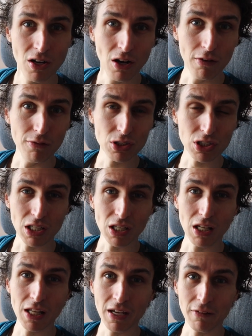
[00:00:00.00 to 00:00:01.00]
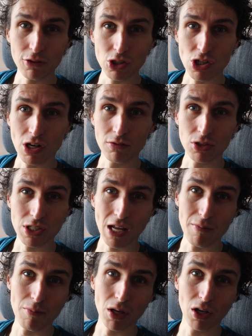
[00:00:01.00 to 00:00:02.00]
Obviously, link for Strava's
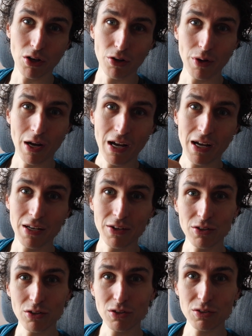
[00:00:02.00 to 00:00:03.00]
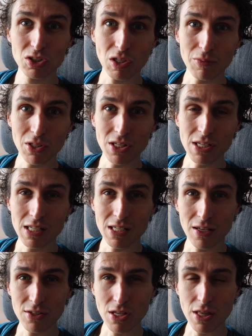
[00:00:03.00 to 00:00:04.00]
down below and some of the
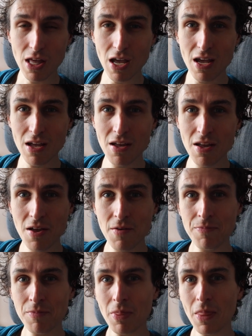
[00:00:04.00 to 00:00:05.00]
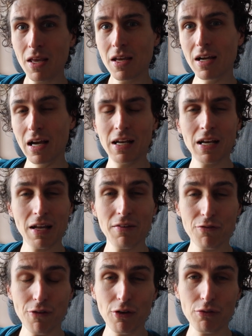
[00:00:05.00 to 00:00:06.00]
details are there. And
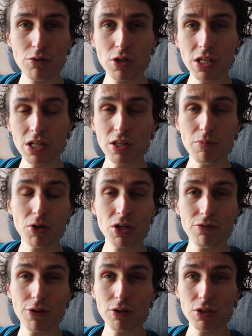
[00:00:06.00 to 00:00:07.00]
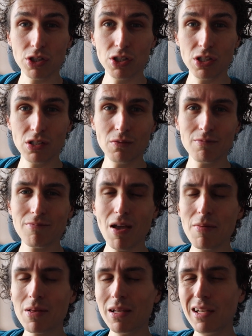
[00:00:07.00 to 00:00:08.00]
felt really good. The body felt good.
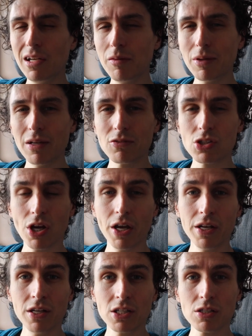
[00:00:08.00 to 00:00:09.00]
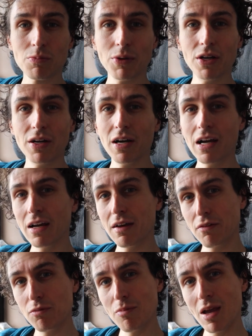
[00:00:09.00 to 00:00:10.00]
Maybe a little bit of tightness, but I
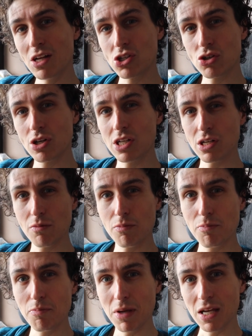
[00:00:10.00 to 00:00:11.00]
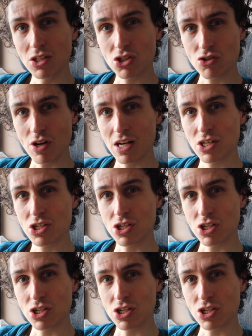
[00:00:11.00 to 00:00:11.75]
made sure I did a big stretch